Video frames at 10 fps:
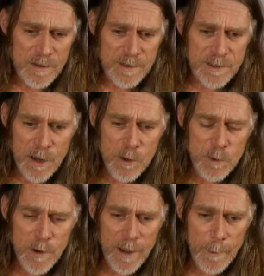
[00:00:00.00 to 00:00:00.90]

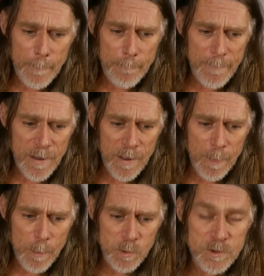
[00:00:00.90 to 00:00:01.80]
So
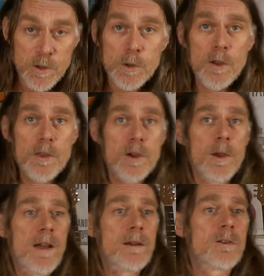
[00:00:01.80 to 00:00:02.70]
we'll do another
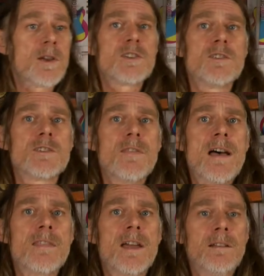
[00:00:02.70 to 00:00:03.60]
quick round of questions on
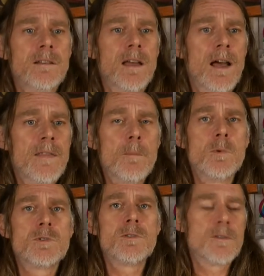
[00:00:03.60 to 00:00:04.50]
that then. And then
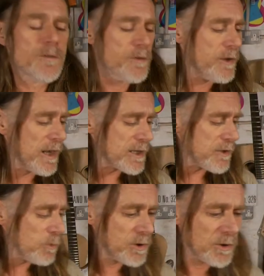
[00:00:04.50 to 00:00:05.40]
we'll do the
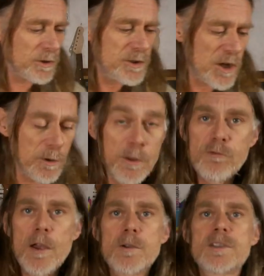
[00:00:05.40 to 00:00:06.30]
last, we're going to show you the
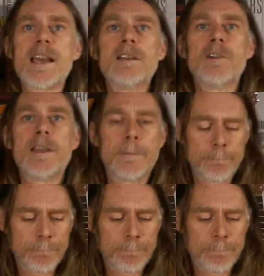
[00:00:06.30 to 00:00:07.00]
Rogues Gallery.